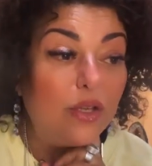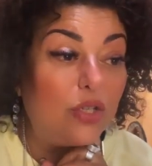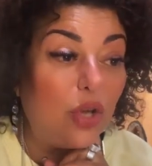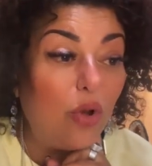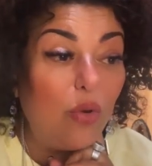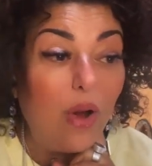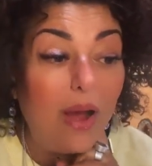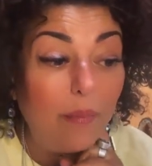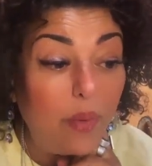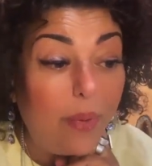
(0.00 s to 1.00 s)
So
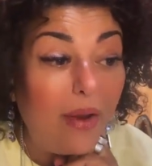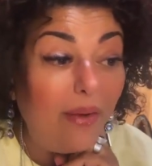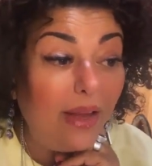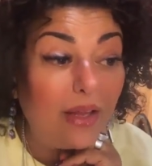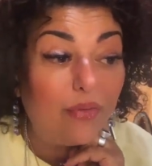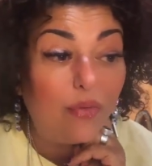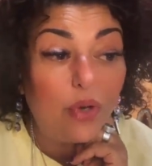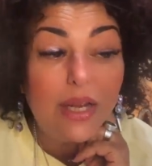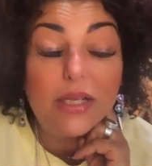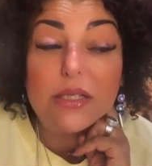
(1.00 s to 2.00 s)
I'm preparing it
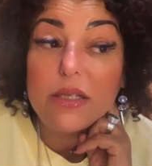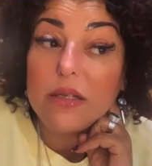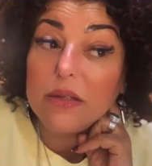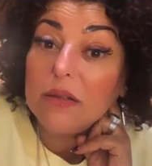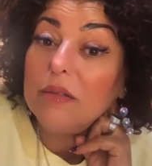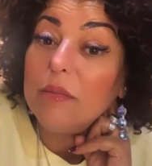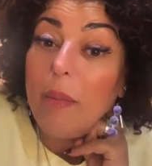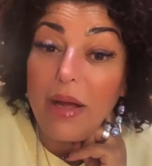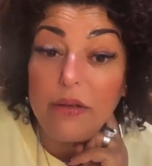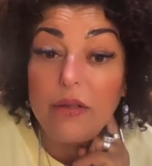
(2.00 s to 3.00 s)
for next
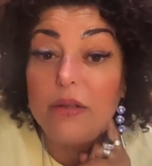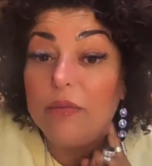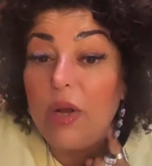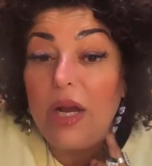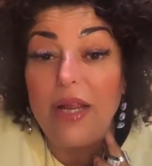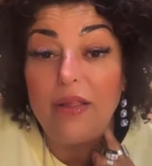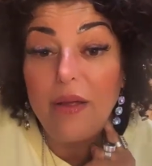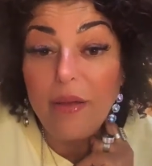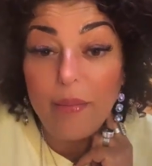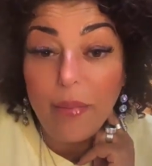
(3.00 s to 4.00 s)
month, really,
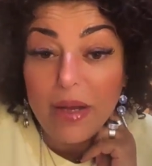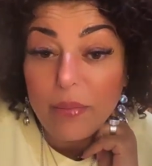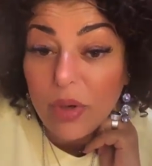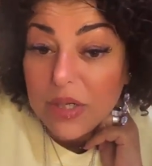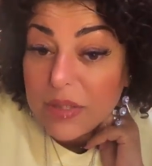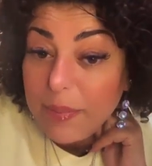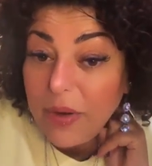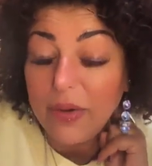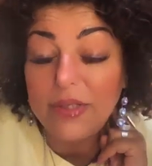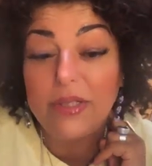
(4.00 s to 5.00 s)
the Mind, Body,
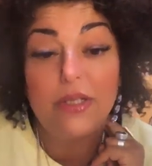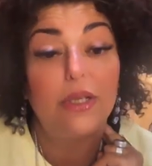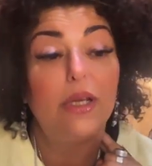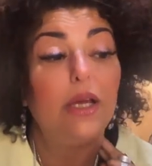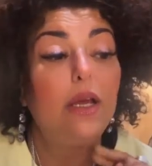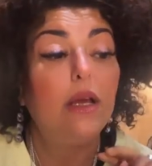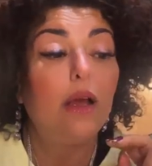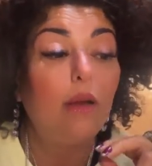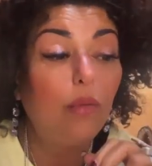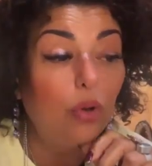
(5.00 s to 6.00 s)
Spirit.
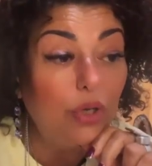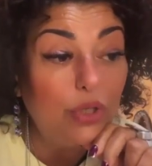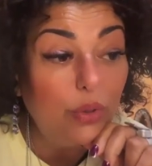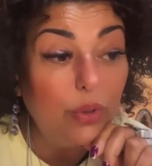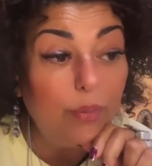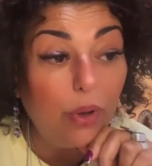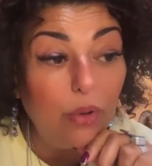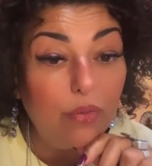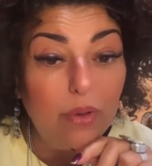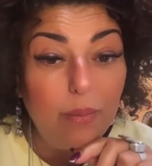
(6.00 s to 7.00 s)
I'm going to do it
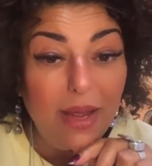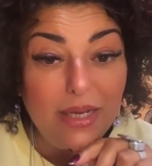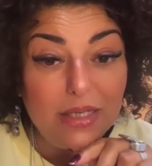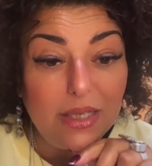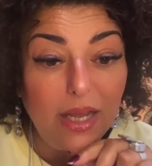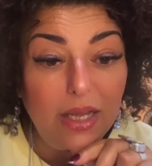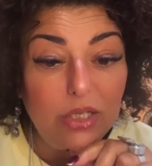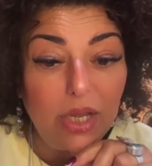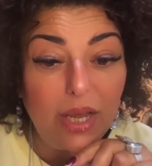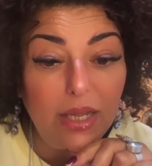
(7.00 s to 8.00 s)
both in main
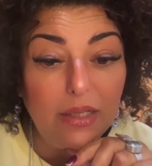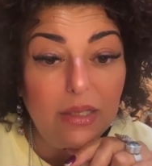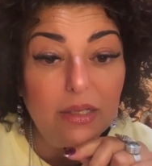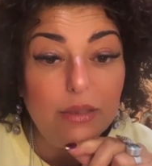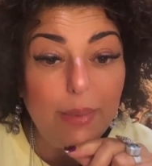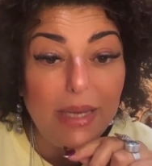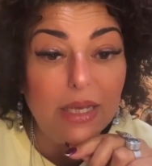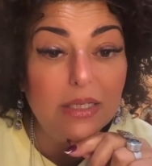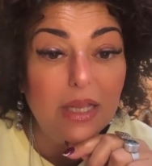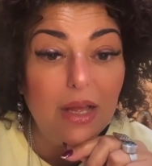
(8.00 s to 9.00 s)
stage and the
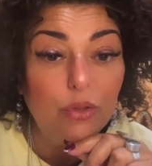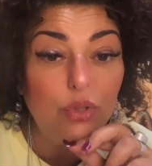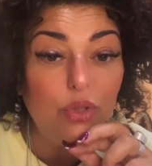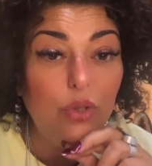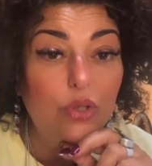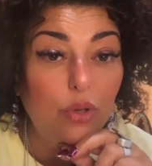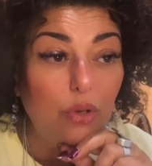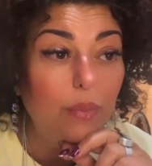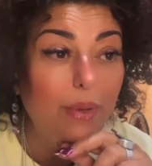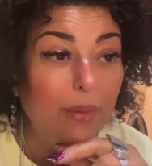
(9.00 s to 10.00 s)
speaker's lounge. So it's
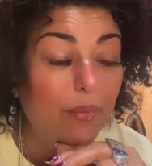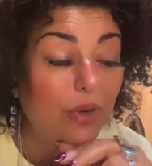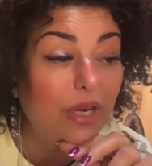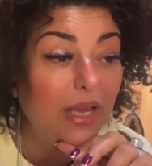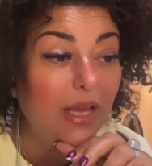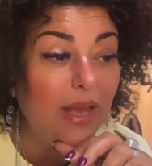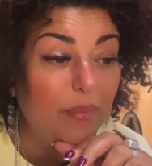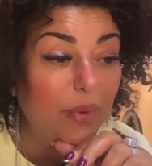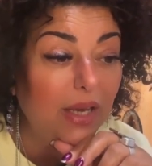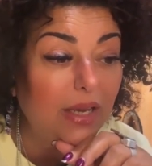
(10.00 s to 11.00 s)
going to be pretty
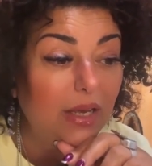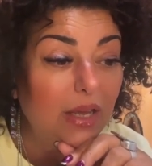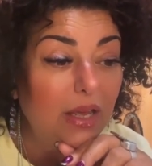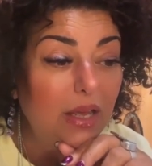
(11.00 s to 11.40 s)
epic.